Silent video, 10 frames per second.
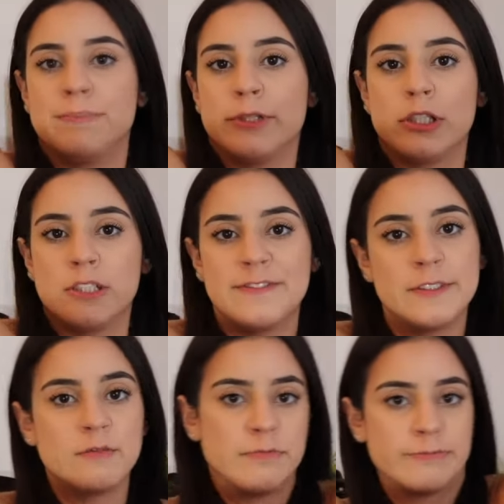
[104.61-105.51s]
off
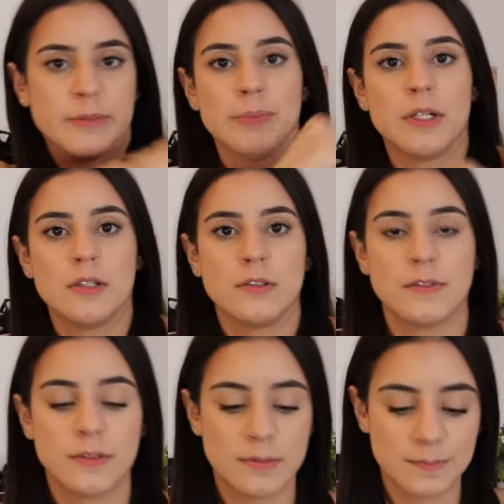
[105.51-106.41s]
and rip it all over.
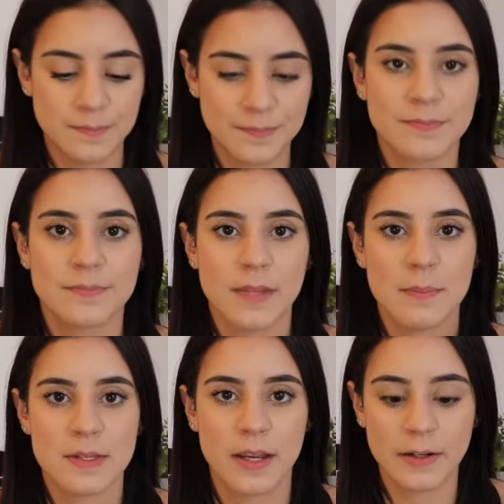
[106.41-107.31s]
I'm
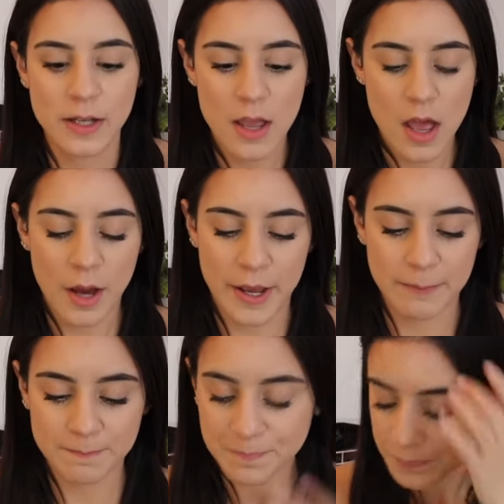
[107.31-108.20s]
scared. Okay,
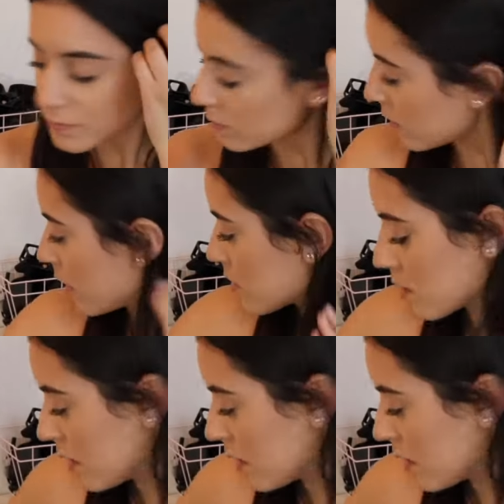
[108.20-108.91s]
so